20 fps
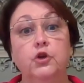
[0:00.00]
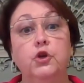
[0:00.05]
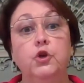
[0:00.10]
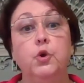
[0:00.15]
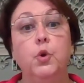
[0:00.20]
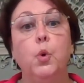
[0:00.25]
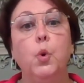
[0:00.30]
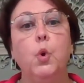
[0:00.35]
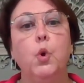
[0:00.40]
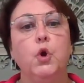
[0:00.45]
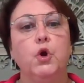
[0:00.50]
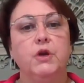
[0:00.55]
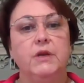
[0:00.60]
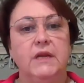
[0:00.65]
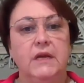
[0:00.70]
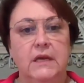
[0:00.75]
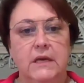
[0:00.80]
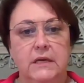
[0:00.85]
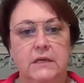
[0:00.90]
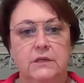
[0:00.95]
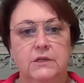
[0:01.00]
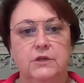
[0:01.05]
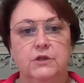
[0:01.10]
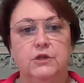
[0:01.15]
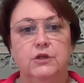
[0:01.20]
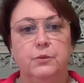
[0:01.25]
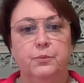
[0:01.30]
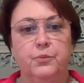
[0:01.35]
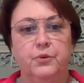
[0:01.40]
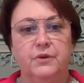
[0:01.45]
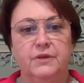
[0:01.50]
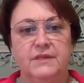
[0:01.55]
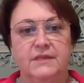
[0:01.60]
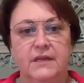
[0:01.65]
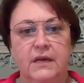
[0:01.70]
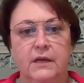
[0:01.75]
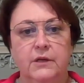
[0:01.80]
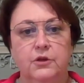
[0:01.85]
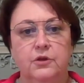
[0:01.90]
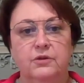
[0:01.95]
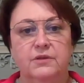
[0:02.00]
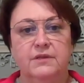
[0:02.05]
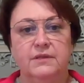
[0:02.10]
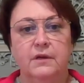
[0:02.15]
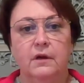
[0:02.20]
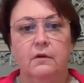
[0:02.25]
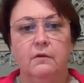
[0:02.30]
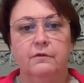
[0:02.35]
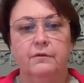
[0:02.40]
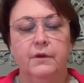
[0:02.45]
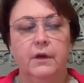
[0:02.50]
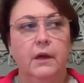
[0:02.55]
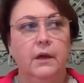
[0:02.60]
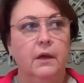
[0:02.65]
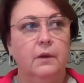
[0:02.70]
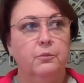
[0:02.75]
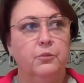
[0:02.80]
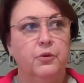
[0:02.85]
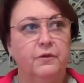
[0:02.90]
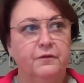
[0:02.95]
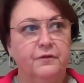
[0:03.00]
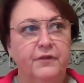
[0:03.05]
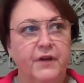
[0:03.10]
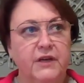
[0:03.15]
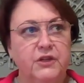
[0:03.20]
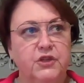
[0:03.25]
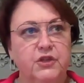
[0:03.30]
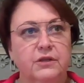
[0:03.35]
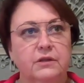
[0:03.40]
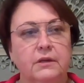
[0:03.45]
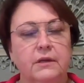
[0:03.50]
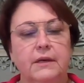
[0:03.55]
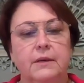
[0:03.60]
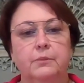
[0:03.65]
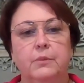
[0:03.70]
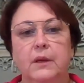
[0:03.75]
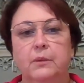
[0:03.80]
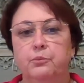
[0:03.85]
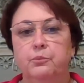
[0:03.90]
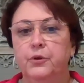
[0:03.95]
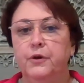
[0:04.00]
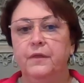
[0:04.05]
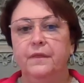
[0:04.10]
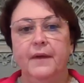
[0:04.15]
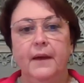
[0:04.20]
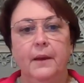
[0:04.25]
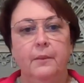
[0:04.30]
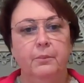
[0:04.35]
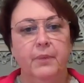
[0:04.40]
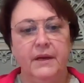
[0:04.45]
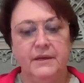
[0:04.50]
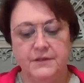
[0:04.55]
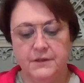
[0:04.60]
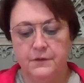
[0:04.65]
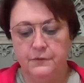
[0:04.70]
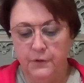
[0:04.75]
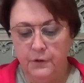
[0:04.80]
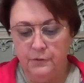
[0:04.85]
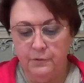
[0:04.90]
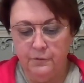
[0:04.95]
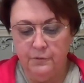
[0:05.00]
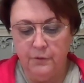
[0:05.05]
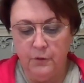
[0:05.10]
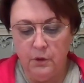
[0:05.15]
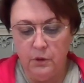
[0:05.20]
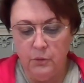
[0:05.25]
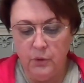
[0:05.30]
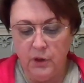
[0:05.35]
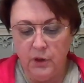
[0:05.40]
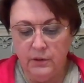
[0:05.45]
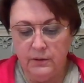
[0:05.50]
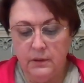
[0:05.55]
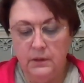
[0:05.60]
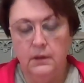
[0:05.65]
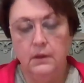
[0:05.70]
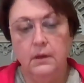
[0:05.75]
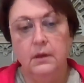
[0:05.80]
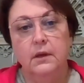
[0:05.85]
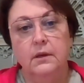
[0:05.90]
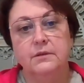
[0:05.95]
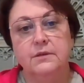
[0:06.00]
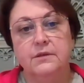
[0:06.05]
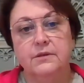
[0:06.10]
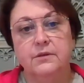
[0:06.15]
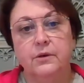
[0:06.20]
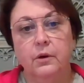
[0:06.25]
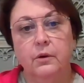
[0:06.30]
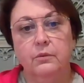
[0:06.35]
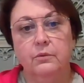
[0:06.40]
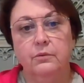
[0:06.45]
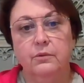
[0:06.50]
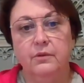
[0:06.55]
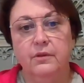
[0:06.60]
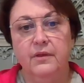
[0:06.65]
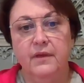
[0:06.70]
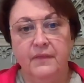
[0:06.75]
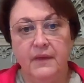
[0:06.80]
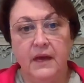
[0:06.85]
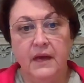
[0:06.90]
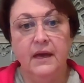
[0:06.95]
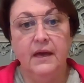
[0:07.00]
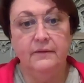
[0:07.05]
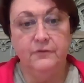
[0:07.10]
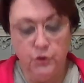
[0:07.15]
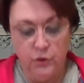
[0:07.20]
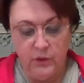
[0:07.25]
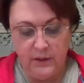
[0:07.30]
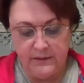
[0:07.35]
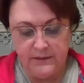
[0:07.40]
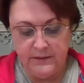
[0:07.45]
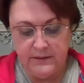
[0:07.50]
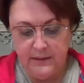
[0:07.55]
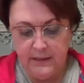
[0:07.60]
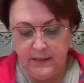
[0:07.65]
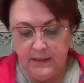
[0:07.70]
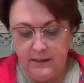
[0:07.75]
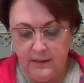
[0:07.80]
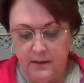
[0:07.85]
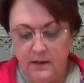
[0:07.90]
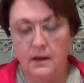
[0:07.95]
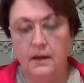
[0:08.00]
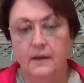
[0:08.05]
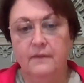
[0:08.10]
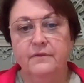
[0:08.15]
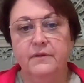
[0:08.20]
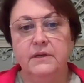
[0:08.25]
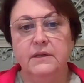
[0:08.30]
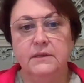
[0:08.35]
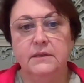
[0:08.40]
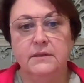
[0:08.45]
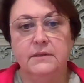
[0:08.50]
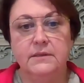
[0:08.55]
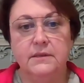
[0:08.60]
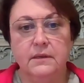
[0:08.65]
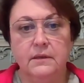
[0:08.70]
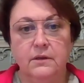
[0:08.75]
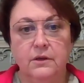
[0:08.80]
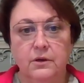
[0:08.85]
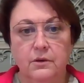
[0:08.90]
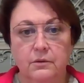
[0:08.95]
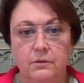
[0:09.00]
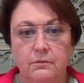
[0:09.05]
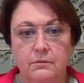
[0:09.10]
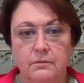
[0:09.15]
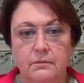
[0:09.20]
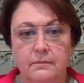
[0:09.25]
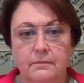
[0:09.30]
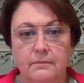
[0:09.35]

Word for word: your need to present yourself professionally and put that best foot forward so that they have trust and confidence in you.